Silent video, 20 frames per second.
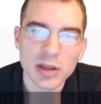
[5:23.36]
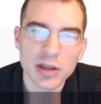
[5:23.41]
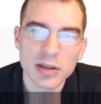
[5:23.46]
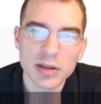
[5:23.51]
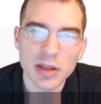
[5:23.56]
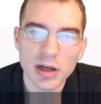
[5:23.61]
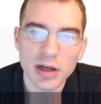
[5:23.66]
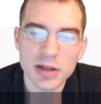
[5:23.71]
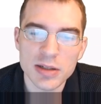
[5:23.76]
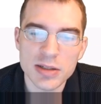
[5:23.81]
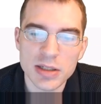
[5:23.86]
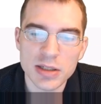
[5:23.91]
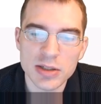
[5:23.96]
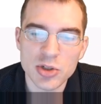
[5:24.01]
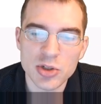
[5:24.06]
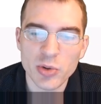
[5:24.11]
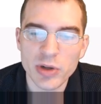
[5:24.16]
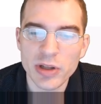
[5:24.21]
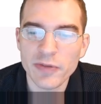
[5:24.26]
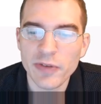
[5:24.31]
there's a
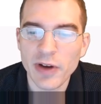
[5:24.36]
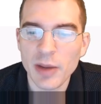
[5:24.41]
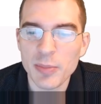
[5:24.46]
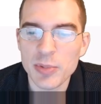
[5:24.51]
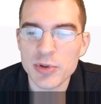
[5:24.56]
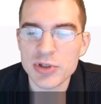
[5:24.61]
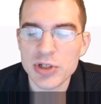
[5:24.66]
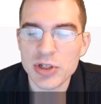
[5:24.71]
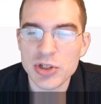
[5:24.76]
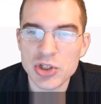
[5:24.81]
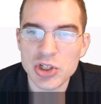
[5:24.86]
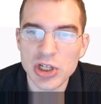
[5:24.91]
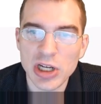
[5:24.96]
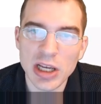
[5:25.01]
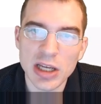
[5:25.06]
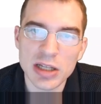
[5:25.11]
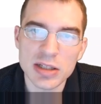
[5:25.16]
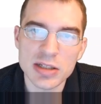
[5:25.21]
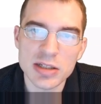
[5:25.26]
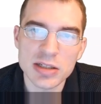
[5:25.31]
25%
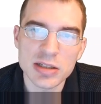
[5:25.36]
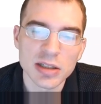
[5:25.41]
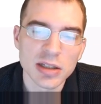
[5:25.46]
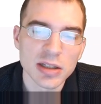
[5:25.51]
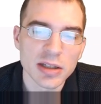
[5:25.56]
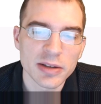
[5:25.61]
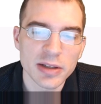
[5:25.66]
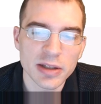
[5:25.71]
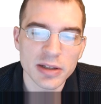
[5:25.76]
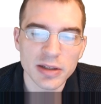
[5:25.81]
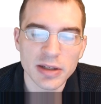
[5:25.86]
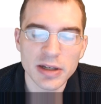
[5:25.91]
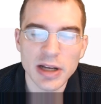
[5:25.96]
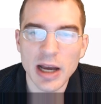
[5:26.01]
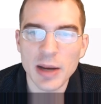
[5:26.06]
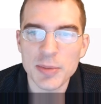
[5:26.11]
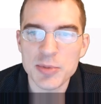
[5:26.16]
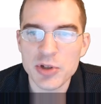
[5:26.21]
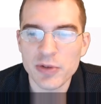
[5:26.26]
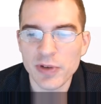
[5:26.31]
chance that an
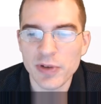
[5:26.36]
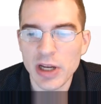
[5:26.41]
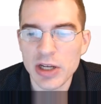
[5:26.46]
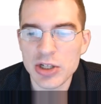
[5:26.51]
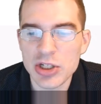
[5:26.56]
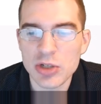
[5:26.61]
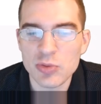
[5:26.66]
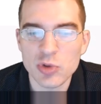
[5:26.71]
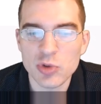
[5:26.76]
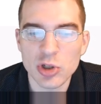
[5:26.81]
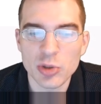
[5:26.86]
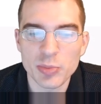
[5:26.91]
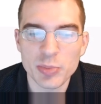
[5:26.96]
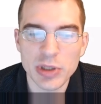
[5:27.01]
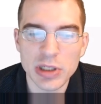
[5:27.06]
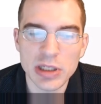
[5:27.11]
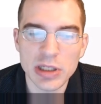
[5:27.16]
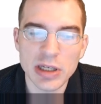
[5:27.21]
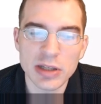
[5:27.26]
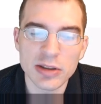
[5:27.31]
observation will
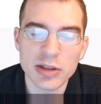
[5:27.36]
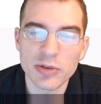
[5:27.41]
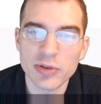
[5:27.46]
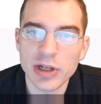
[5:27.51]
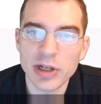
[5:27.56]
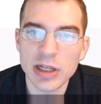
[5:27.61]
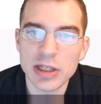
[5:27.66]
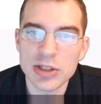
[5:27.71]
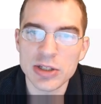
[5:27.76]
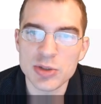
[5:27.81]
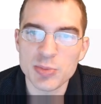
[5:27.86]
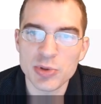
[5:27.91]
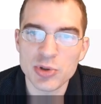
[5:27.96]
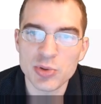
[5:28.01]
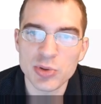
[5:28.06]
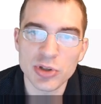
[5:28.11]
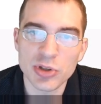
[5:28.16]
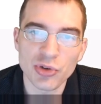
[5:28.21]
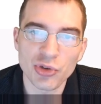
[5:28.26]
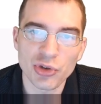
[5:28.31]
be in the range
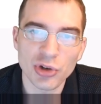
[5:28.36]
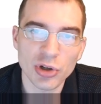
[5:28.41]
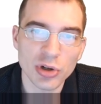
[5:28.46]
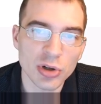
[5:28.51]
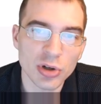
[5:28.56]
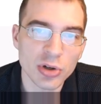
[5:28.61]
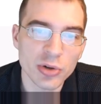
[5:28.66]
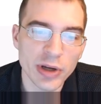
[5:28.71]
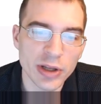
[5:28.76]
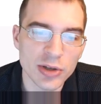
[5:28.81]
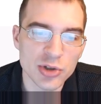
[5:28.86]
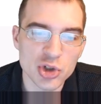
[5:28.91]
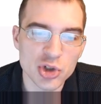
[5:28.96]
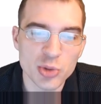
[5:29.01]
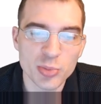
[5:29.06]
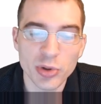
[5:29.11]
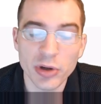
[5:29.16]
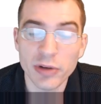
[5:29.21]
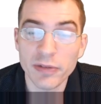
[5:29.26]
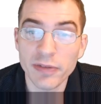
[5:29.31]
between 0 and
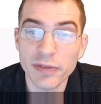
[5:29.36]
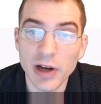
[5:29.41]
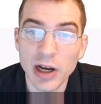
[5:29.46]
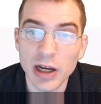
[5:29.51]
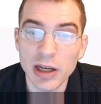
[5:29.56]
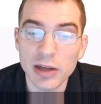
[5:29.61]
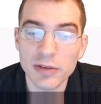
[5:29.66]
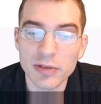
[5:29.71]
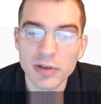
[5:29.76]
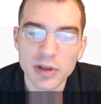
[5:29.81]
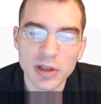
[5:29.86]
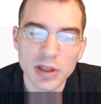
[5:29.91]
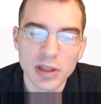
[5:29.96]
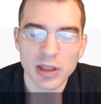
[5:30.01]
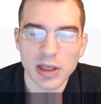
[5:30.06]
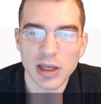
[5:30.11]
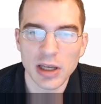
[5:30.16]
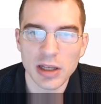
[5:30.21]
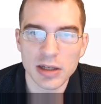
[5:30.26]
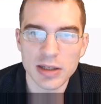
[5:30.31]
2.5,
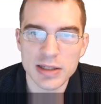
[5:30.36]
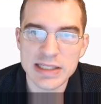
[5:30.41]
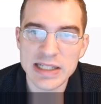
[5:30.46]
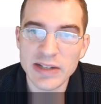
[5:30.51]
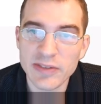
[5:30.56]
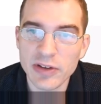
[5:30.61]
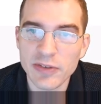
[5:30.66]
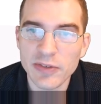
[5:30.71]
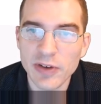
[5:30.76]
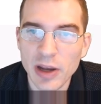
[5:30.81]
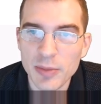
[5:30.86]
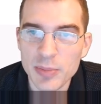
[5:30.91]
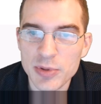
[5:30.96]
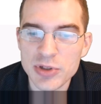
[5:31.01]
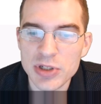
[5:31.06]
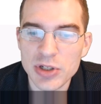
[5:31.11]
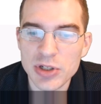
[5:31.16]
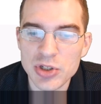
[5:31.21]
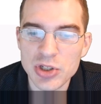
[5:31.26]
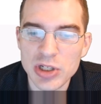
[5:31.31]
and a
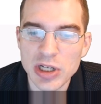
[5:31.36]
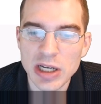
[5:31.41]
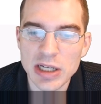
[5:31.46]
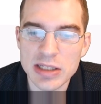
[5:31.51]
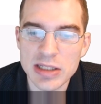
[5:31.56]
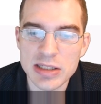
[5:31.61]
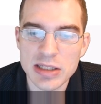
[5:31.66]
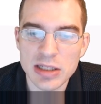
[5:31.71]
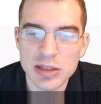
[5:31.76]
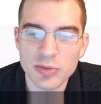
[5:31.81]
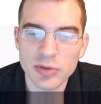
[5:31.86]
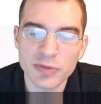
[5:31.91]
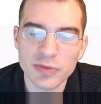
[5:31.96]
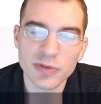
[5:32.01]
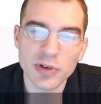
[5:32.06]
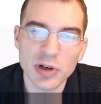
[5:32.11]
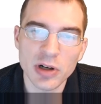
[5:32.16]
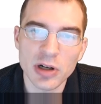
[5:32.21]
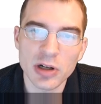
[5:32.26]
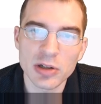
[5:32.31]
75% chance that it would
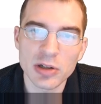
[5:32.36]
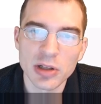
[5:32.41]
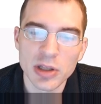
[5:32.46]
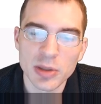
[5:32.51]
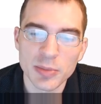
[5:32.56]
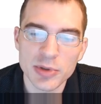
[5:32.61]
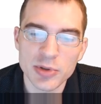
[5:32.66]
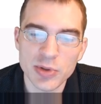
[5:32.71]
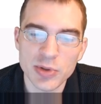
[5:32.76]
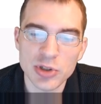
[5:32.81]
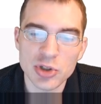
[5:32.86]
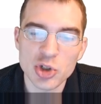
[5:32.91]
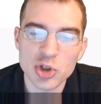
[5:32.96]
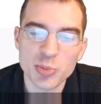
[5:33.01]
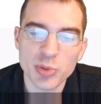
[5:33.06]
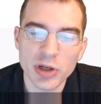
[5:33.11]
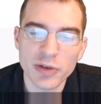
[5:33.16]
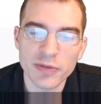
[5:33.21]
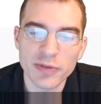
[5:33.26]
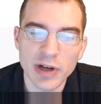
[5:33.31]
fall between
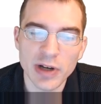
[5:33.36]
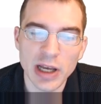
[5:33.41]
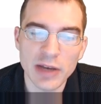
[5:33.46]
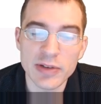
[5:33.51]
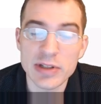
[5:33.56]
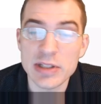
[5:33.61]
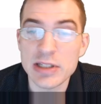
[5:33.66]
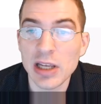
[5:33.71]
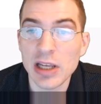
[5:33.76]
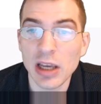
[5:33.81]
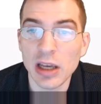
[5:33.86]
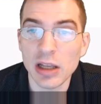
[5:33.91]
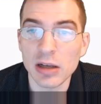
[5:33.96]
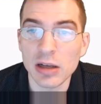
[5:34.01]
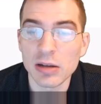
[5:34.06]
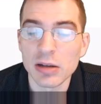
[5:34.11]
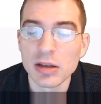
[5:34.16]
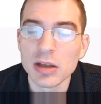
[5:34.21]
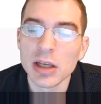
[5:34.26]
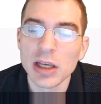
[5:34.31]
2.5 and
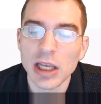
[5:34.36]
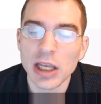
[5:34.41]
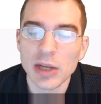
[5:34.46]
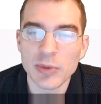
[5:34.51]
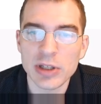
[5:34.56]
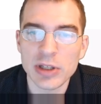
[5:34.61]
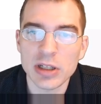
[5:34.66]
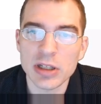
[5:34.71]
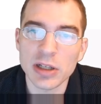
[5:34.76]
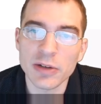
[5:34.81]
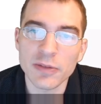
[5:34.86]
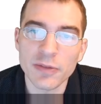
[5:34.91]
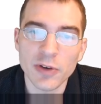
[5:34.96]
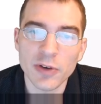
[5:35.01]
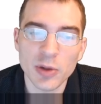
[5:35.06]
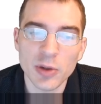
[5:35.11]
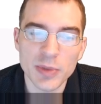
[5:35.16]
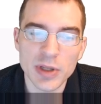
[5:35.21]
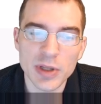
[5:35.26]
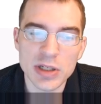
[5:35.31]
10. And we could
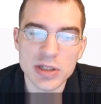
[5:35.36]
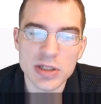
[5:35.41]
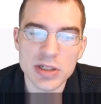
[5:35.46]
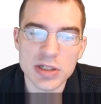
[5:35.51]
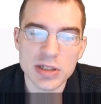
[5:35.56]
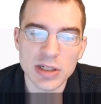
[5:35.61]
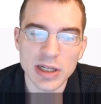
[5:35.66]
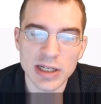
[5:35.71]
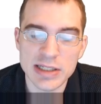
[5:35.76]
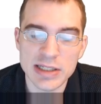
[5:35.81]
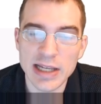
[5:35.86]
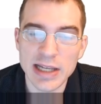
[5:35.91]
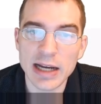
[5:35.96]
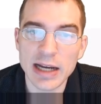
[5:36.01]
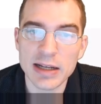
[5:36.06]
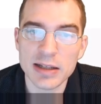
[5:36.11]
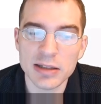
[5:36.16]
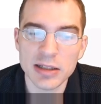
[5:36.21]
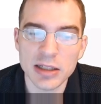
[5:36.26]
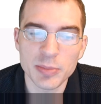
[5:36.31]
confirm this
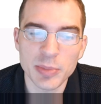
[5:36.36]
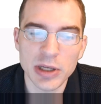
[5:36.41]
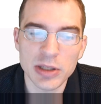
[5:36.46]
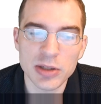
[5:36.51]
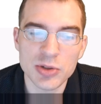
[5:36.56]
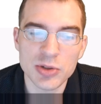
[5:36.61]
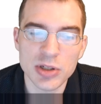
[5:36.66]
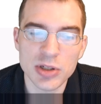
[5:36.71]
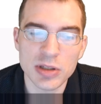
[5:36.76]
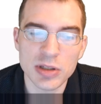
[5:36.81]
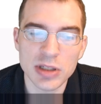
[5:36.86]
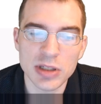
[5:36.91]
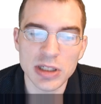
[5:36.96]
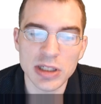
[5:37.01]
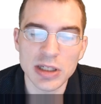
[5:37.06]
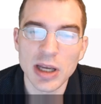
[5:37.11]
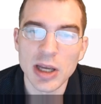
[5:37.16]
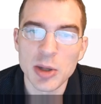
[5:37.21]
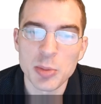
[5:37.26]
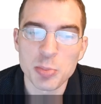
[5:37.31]
exactly by using
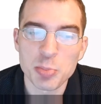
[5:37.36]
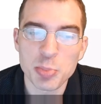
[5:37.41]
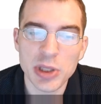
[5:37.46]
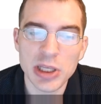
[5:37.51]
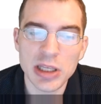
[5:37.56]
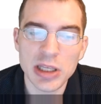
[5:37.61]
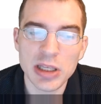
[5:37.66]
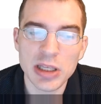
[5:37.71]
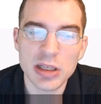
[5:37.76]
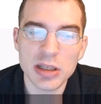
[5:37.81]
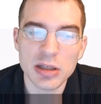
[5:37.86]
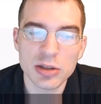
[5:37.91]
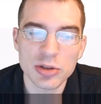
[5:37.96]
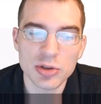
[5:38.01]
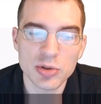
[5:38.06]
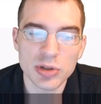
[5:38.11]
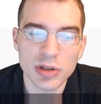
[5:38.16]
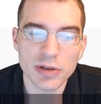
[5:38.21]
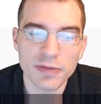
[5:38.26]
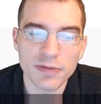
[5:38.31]
the
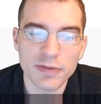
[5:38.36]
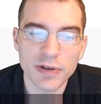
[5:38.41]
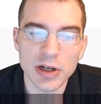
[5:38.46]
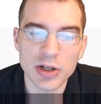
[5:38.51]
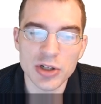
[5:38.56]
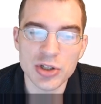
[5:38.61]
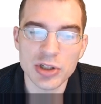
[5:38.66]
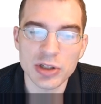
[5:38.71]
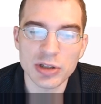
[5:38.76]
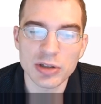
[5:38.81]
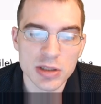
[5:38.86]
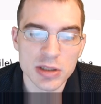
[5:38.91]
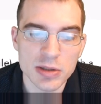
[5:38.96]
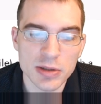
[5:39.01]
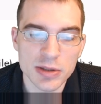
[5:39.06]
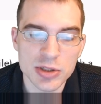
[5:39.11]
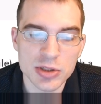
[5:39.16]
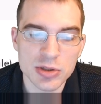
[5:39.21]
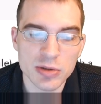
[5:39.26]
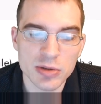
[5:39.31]
punif function.
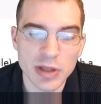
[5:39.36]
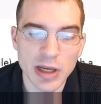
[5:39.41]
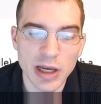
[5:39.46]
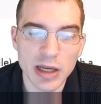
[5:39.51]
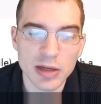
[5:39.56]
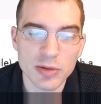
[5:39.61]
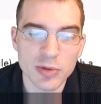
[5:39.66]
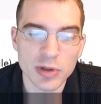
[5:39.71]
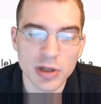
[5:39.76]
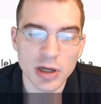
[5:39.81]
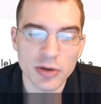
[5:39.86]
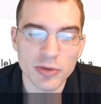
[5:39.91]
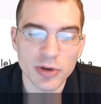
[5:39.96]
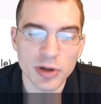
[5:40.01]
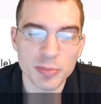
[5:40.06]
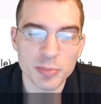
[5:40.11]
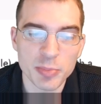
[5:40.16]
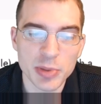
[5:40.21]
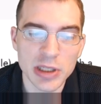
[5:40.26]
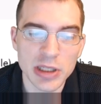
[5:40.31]
Let's do that. We're going to
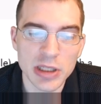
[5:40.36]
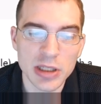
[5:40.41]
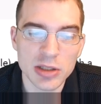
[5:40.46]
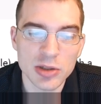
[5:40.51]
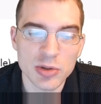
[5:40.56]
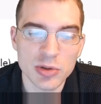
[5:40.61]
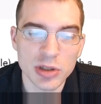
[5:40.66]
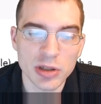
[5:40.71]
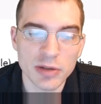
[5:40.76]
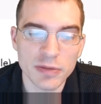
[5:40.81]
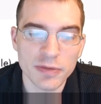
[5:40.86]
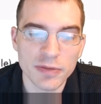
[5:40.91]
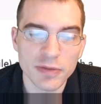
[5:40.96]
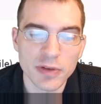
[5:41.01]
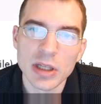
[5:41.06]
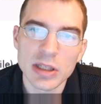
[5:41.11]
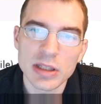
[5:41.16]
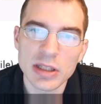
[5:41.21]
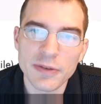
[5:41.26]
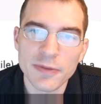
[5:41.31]
run punif.
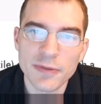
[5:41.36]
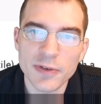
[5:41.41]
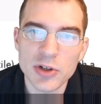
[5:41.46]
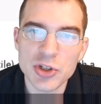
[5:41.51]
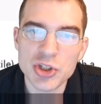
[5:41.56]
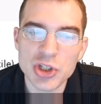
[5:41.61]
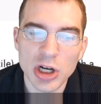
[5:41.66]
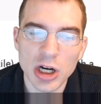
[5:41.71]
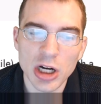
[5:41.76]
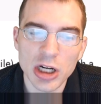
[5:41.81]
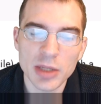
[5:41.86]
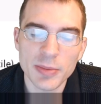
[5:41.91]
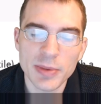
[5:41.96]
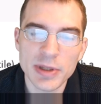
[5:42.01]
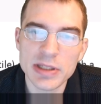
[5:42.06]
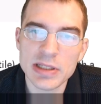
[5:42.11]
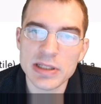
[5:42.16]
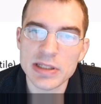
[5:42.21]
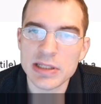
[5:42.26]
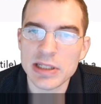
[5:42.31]
The first
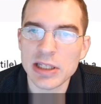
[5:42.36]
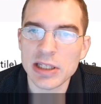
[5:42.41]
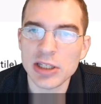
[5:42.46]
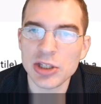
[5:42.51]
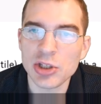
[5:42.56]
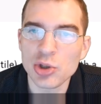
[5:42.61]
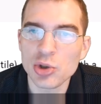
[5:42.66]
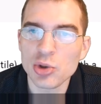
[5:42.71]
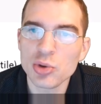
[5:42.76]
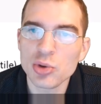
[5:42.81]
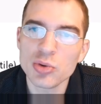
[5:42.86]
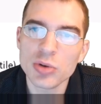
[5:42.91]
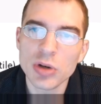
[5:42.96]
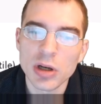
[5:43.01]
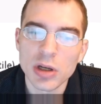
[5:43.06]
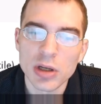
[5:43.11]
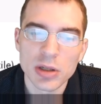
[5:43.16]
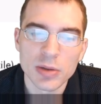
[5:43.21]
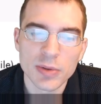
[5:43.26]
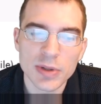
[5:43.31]
argument is q,
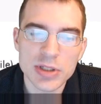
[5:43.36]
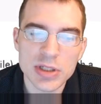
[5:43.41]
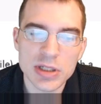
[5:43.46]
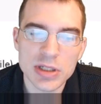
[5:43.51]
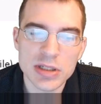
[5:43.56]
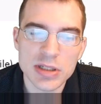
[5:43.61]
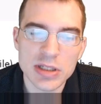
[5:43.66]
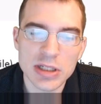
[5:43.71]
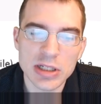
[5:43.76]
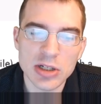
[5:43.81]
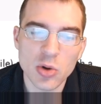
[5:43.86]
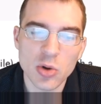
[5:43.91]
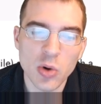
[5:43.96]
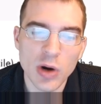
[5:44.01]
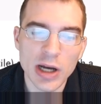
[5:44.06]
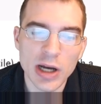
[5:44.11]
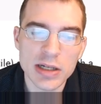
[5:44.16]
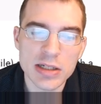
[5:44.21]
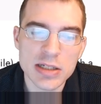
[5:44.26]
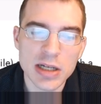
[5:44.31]
which is the
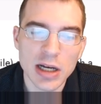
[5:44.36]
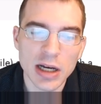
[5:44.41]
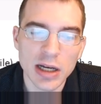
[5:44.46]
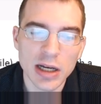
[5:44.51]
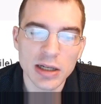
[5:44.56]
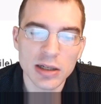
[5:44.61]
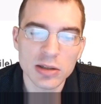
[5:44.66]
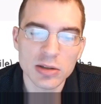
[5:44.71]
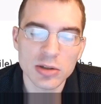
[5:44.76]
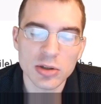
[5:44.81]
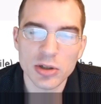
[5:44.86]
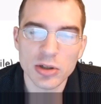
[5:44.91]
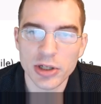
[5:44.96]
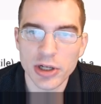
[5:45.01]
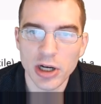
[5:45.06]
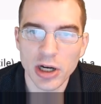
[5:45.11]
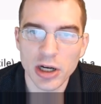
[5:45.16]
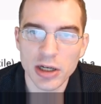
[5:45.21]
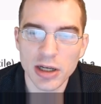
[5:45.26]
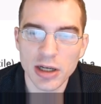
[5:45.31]
quantile or
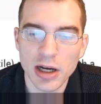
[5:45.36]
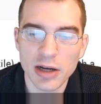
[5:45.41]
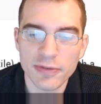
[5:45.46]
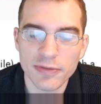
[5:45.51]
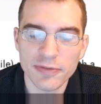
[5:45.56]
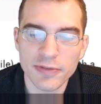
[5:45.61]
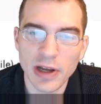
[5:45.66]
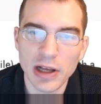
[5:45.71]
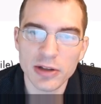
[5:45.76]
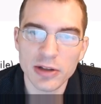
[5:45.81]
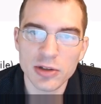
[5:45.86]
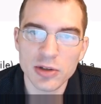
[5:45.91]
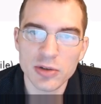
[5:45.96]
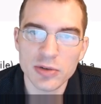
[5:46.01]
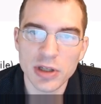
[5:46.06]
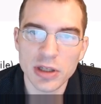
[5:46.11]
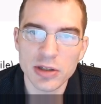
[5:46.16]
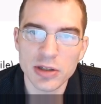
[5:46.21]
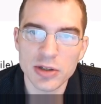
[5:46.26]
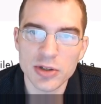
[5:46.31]
cutoff value
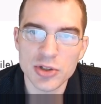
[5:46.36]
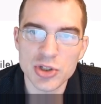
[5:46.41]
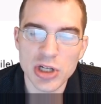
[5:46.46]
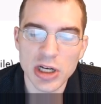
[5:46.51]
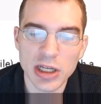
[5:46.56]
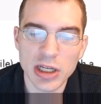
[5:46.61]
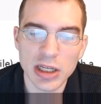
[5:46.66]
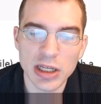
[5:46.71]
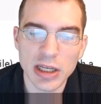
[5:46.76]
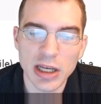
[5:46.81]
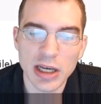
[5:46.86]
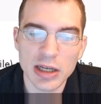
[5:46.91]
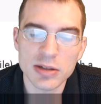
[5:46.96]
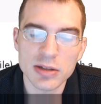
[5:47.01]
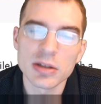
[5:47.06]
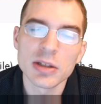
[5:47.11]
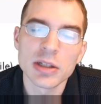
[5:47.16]
that you're checking at.